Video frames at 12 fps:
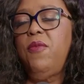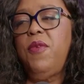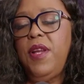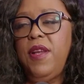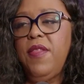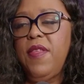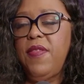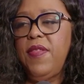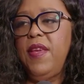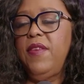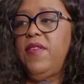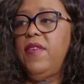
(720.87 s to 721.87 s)
one of the
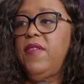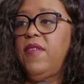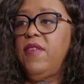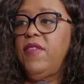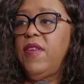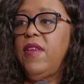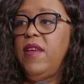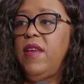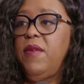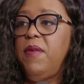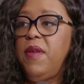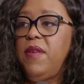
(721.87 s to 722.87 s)
things is there's
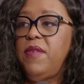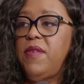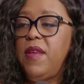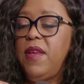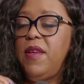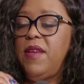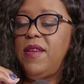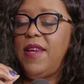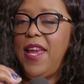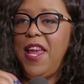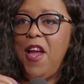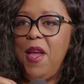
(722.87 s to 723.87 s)
a
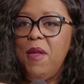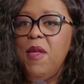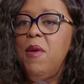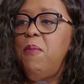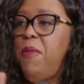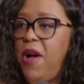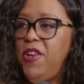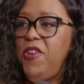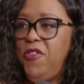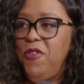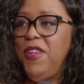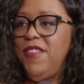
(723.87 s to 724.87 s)
AI
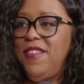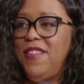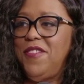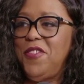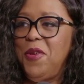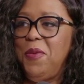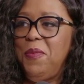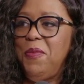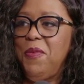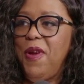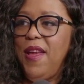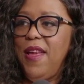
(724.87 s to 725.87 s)
monitoring system,
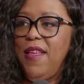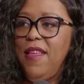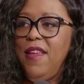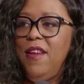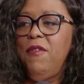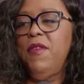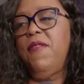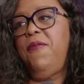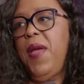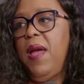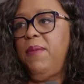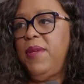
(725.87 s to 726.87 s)
right? For the
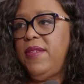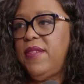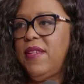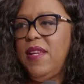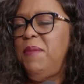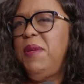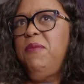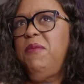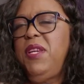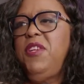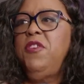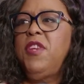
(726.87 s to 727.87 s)
families. I mean,
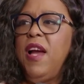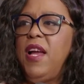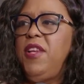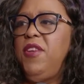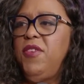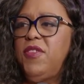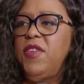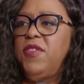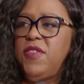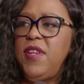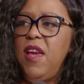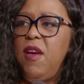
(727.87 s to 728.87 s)
we kind of use those
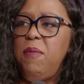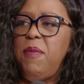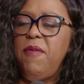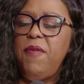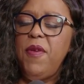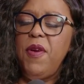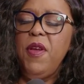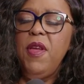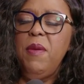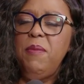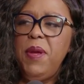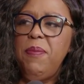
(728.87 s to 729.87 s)
now, but for
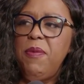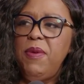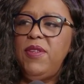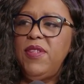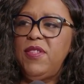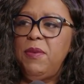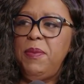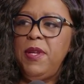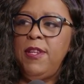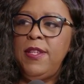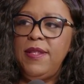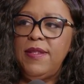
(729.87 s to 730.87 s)
people with
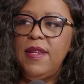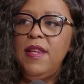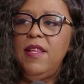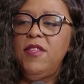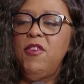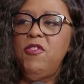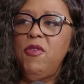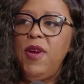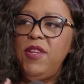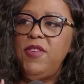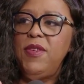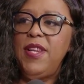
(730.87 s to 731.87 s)
disabilities, they're
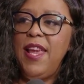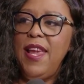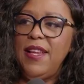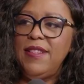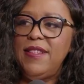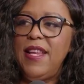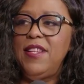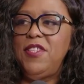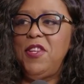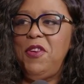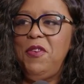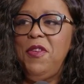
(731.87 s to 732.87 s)
trying to enhance that.
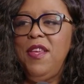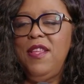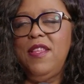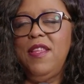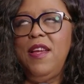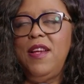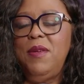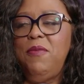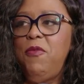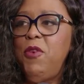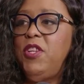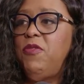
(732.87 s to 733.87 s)
So
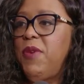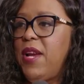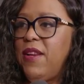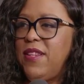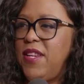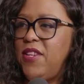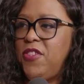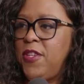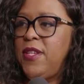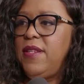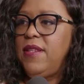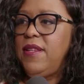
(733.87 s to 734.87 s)
voice
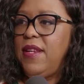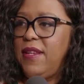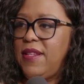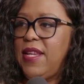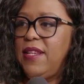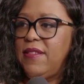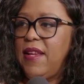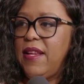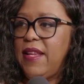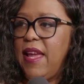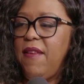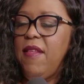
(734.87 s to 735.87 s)
recognition and things
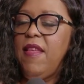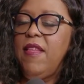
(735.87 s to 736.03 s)
like that.